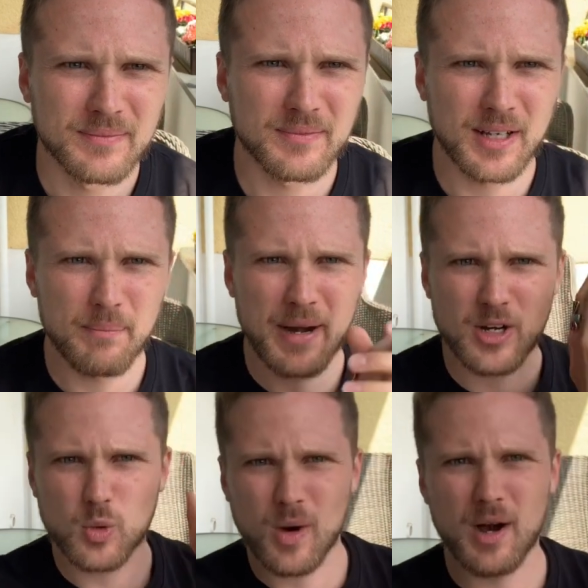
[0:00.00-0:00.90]

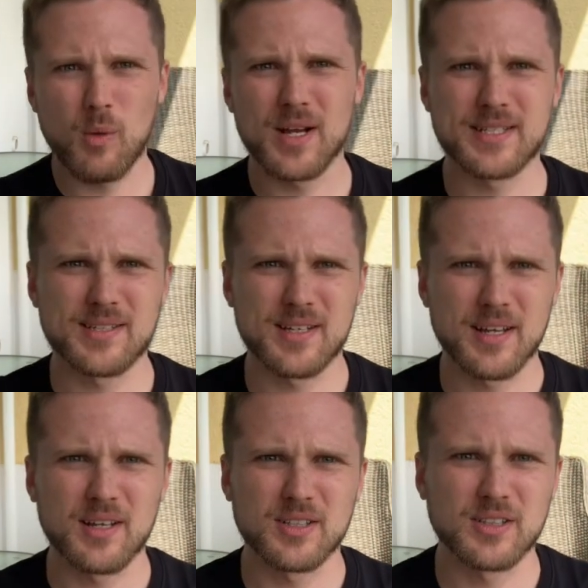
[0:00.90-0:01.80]
Compared to where I was
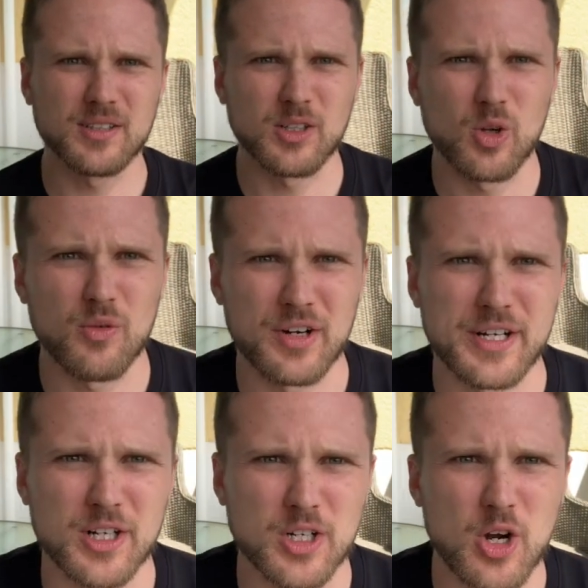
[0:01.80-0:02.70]
a little over a
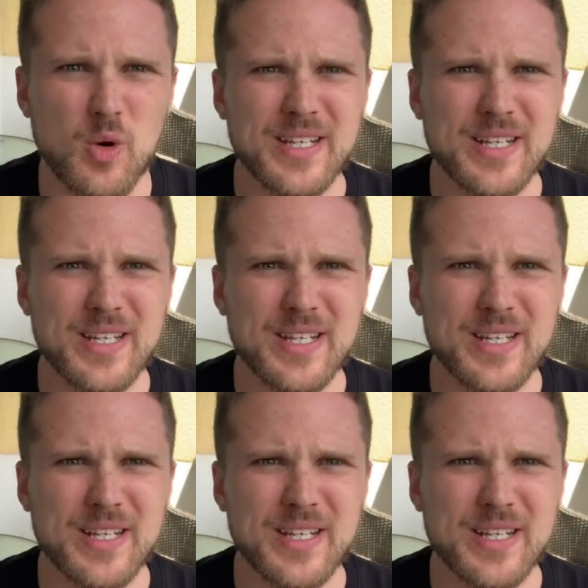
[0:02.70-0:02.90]
year ago.